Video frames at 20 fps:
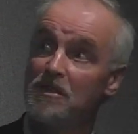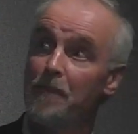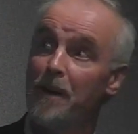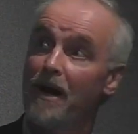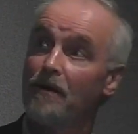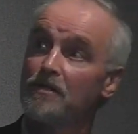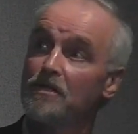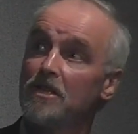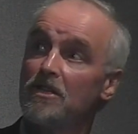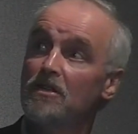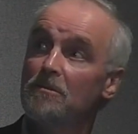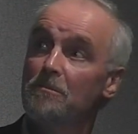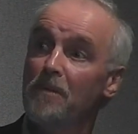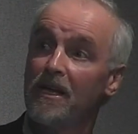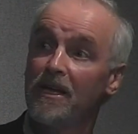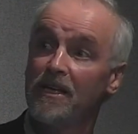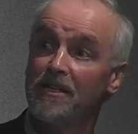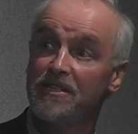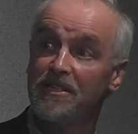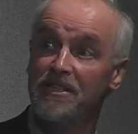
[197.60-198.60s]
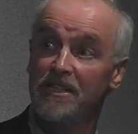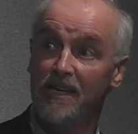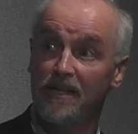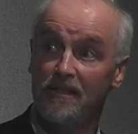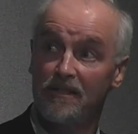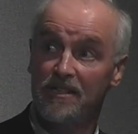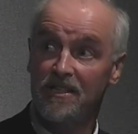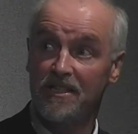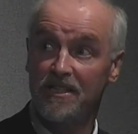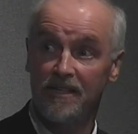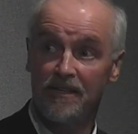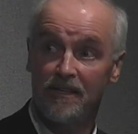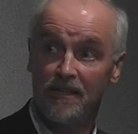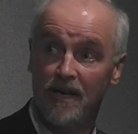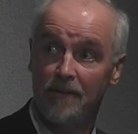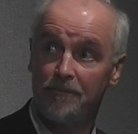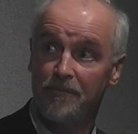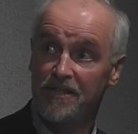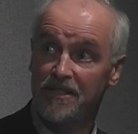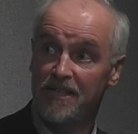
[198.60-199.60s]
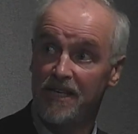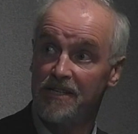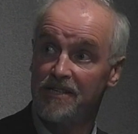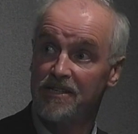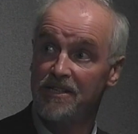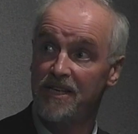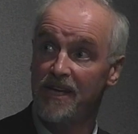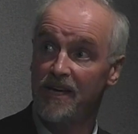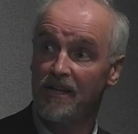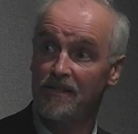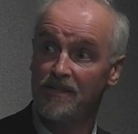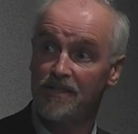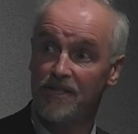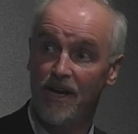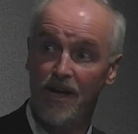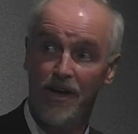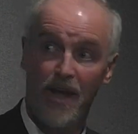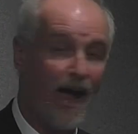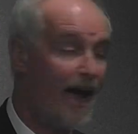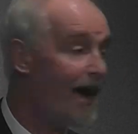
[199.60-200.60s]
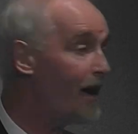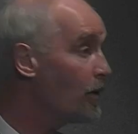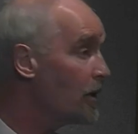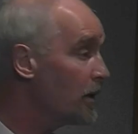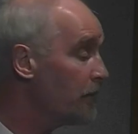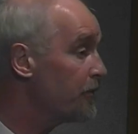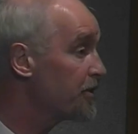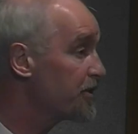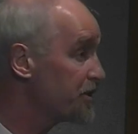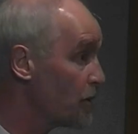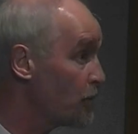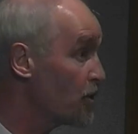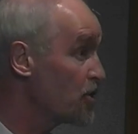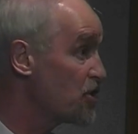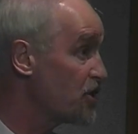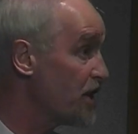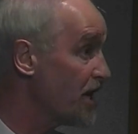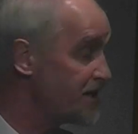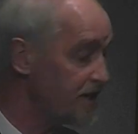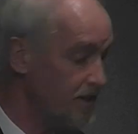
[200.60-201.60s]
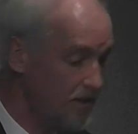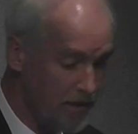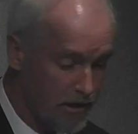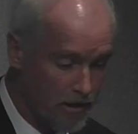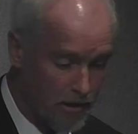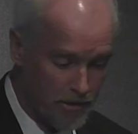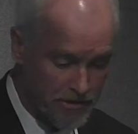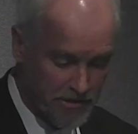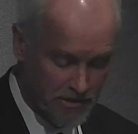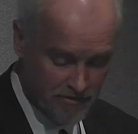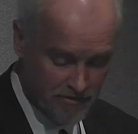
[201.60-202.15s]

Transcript: about 2 million skills, uh, skin cells an hour, so we're shedding a lot